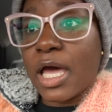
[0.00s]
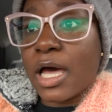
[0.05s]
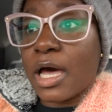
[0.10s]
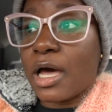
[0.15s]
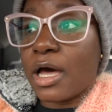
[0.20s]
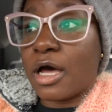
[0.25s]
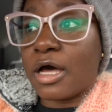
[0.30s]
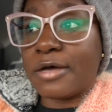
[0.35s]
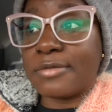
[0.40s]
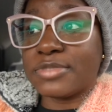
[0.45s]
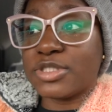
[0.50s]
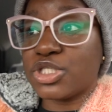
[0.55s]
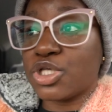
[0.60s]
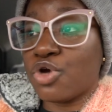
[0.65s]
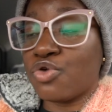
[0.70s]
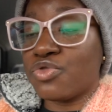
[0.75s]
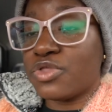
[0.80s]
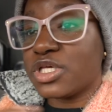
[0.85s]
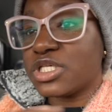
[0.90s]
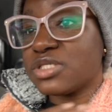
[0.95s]
Um,
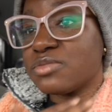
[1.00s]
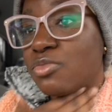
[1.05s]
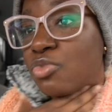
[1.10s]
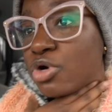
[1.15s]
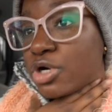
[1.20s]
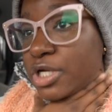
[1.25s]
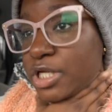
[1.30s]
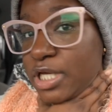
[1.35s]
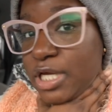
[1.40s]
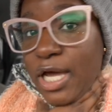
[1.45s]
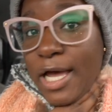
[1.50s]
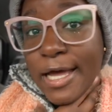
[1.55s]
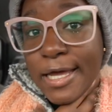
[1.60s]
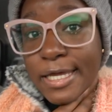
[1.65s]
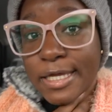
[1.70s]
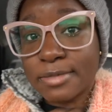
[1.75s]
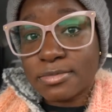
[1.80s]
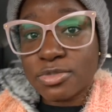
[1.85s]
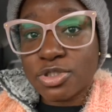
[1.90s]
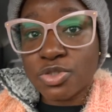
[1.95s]
so this morning, I
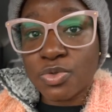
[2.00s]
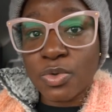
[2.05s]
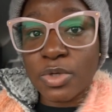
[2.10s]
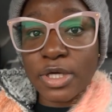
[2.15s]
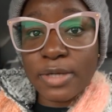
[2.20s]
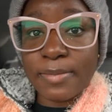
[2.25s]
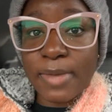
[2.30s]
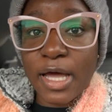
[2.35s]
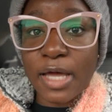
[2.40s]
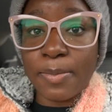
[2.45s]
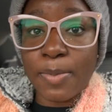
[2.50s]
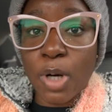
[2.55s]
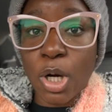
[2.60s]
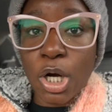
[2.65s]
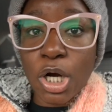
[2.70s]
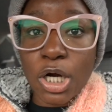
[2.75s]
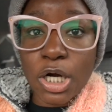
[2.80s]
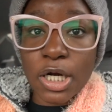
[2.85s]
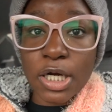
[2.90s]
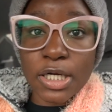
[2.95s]
am doing my
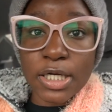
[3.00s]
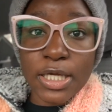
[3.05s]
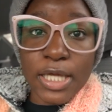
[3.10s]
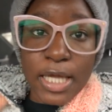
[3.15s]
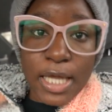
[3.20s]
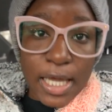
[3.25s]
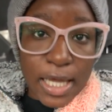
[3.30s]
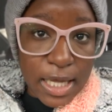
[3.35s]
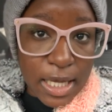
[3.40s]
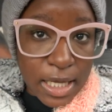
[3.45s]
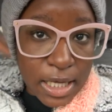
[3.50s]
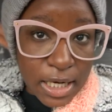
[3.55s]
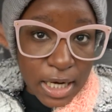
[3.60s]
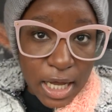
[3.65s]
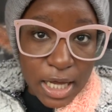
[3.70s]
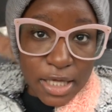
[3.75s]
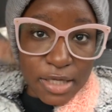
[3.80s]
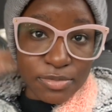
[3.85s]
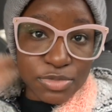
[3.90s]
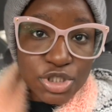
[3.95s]
part, and
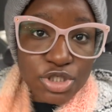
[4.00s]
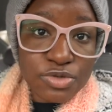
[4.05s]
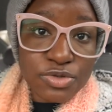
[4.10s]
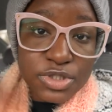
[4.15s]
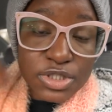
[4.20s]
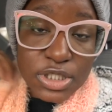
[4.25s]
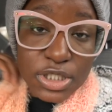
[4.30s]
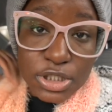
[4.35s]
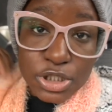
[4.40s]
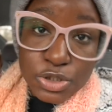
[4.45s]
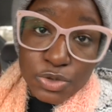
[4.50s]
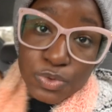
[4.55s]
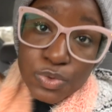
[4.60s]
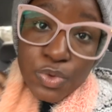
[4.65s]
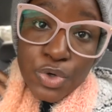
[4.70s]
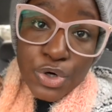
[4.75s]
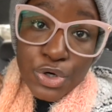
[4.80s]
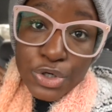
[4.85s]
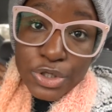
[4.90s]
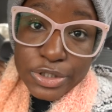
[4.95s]
I am choosing
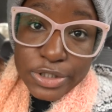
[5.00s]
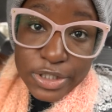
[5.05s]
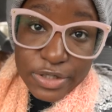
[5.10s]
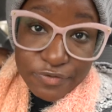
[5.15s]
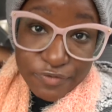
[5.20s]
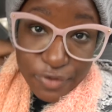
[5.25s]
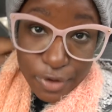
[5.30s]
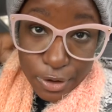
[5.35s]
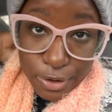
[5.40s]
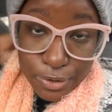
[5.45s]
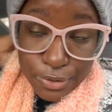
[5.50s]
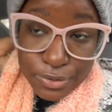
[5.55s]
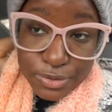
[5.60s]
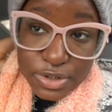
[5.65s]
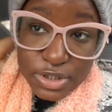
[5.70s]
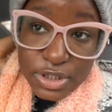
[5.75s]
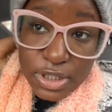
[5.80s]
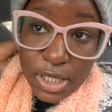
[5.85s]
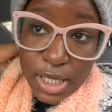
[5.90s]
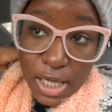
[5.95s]
to early
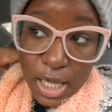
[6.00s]
vote.